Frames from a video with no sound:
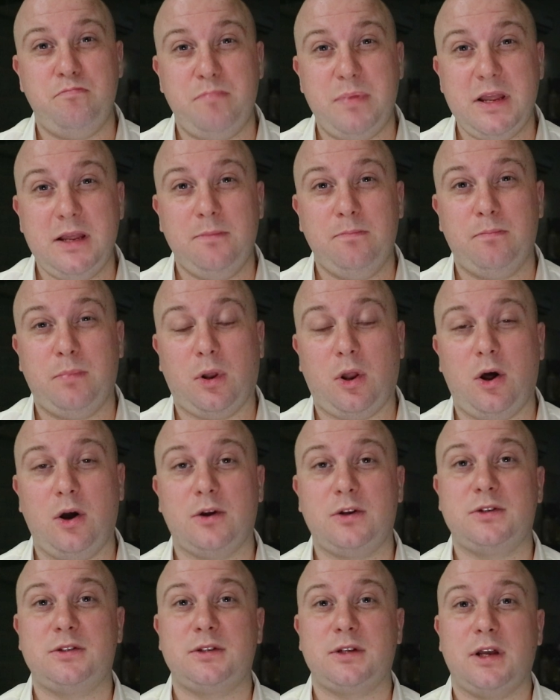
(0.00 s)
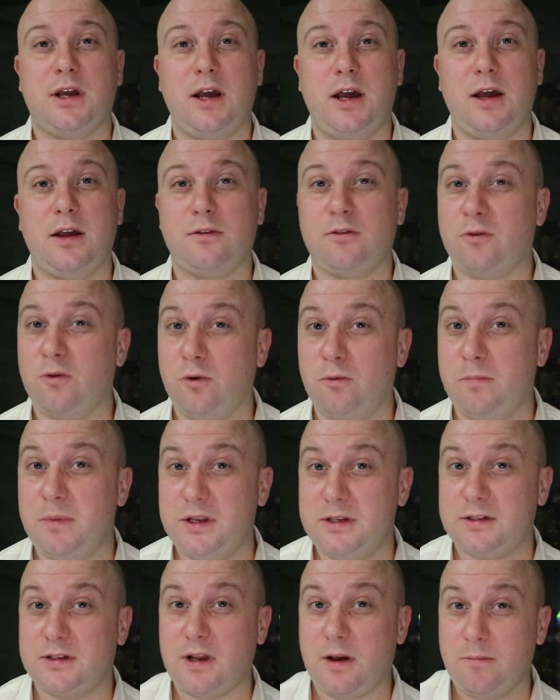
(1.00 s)
big blocks, could
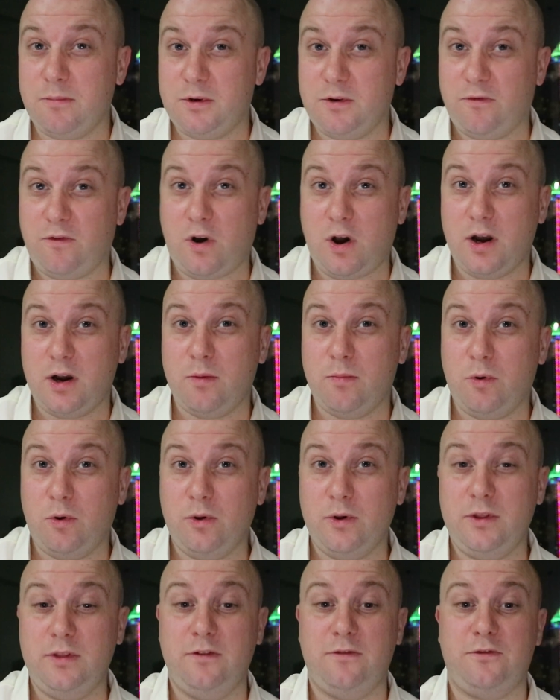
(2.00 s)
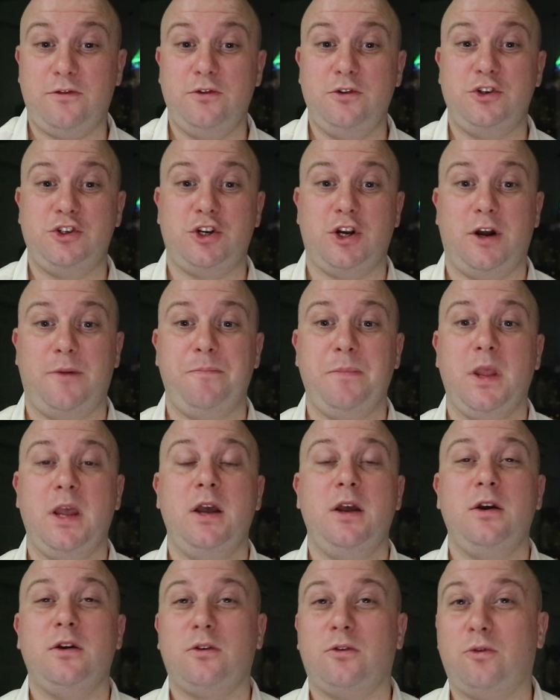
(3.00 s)
be subdividable in the future,
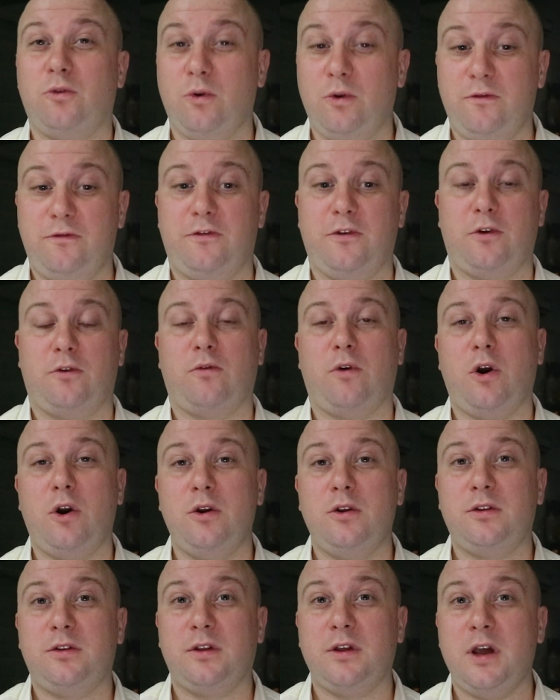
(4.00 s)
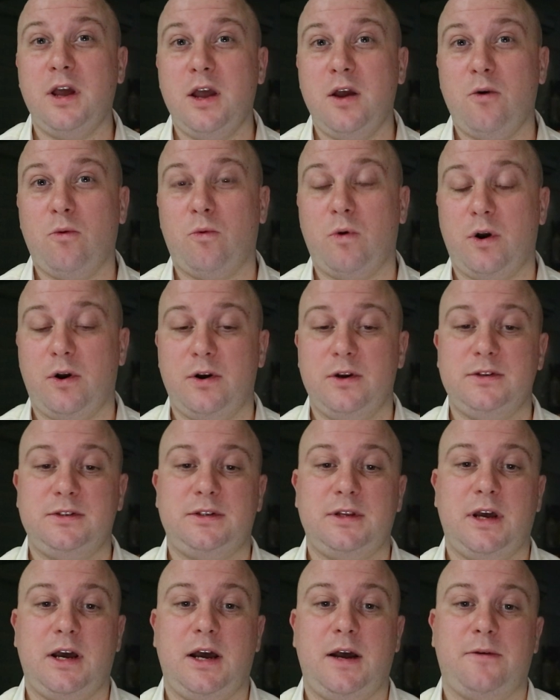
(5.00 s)
good for growth,
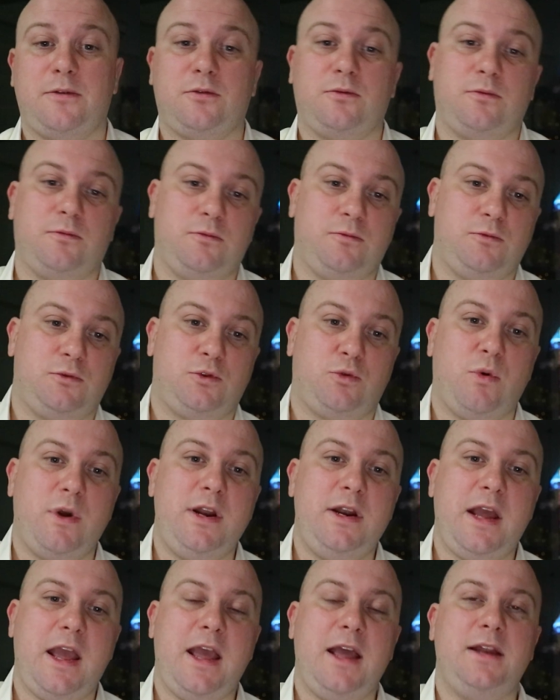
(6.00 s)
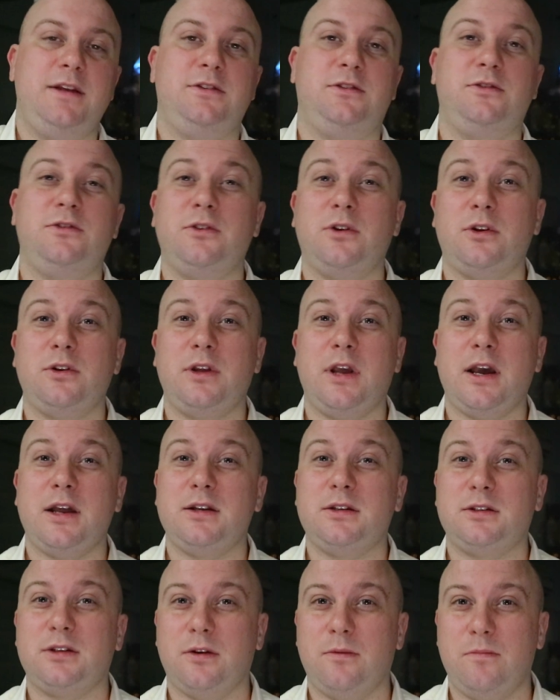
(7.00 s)
whereas Tweed Heads, you know, you
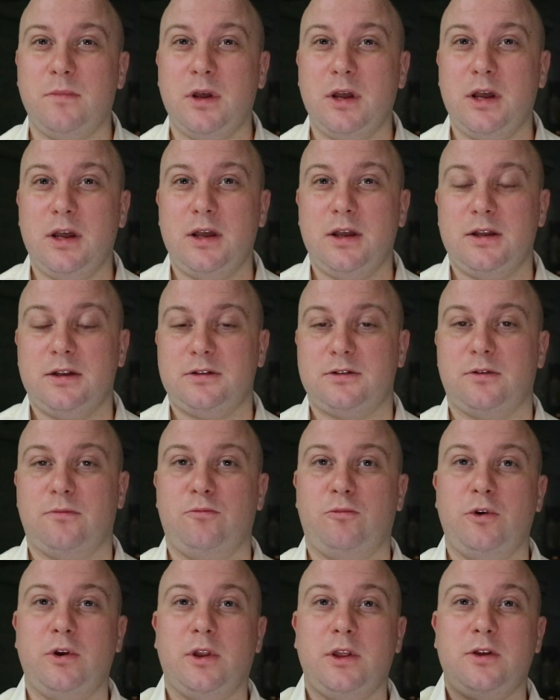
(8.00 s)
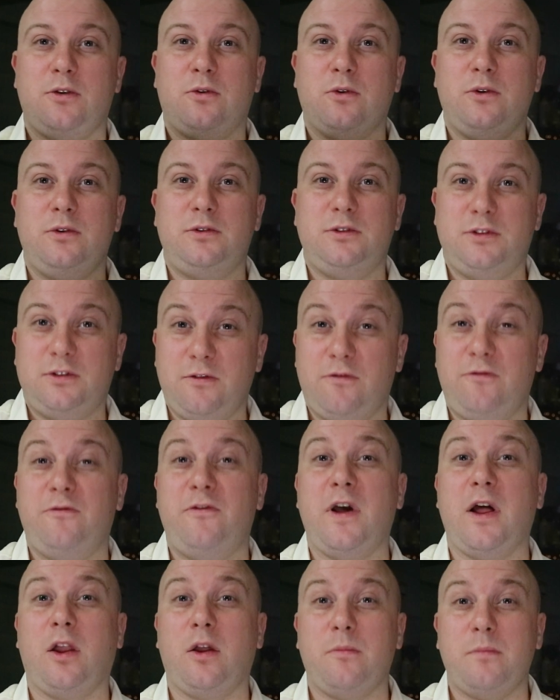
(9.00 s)
had some really good
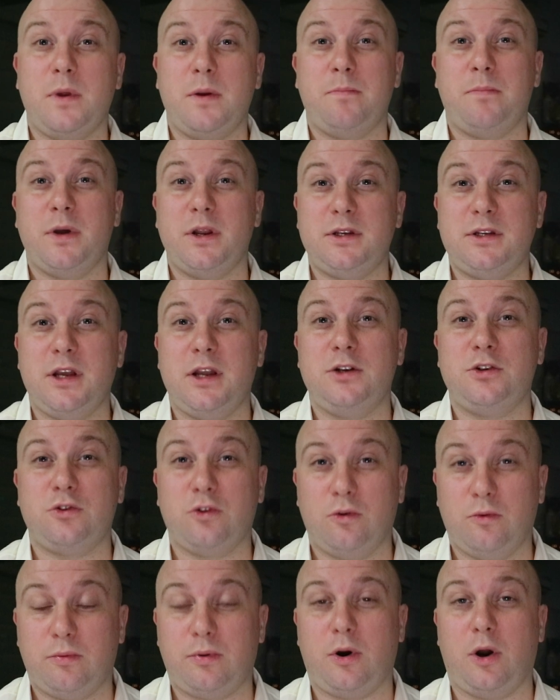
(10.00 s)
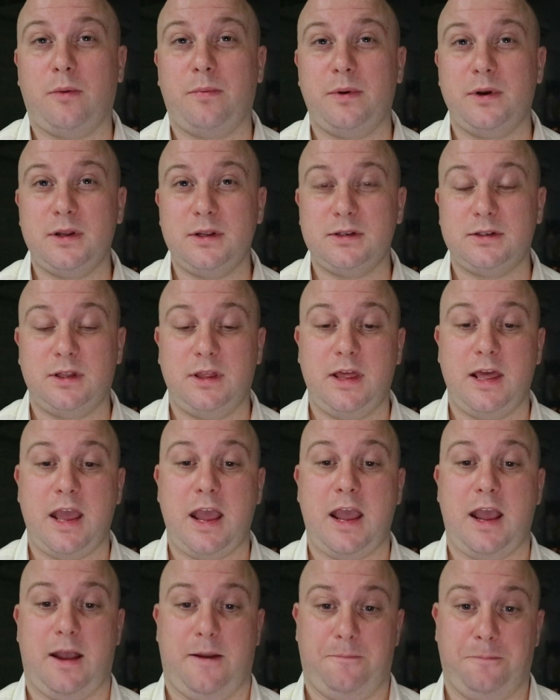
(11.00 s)
development potential properties
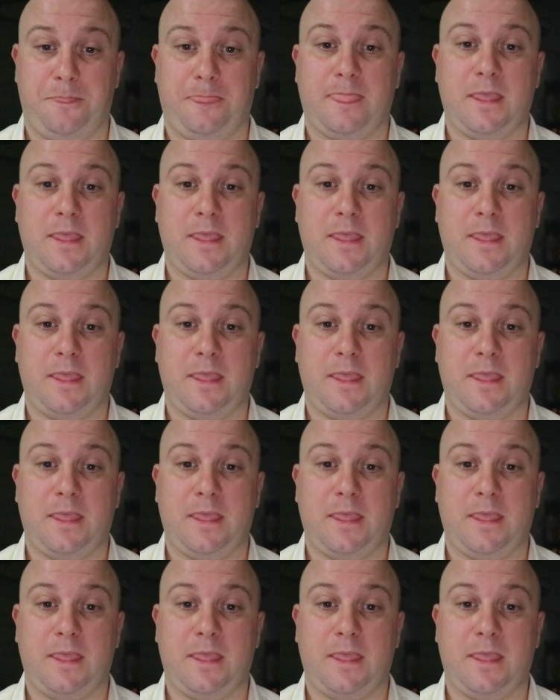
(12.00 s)
there.